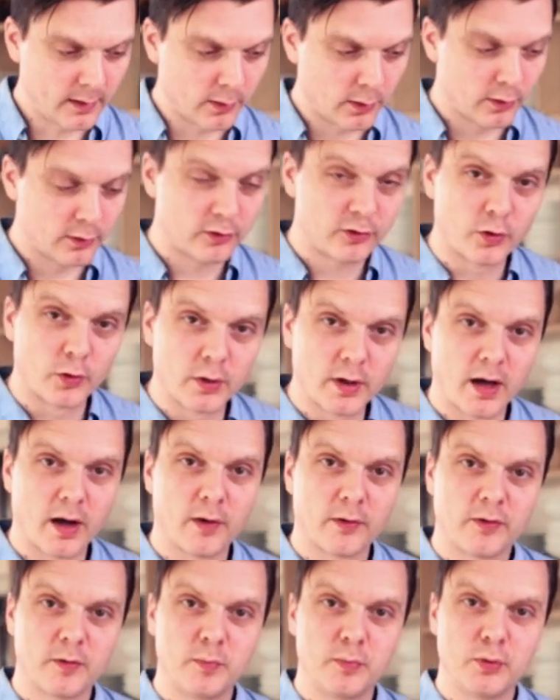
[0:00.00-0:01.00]
I'm going to show you
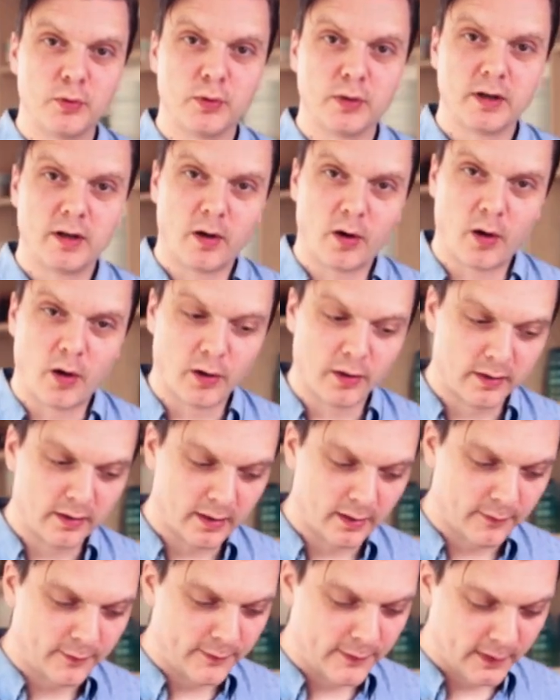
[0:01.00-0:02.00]
how to brew it
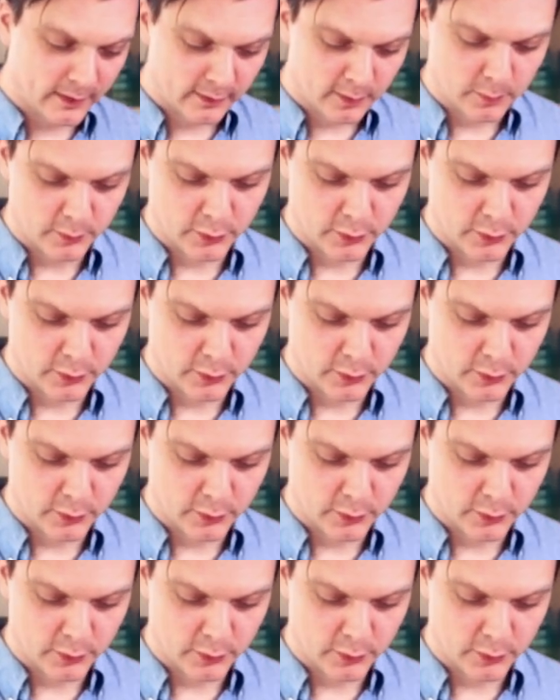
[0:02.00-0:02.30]
on a filter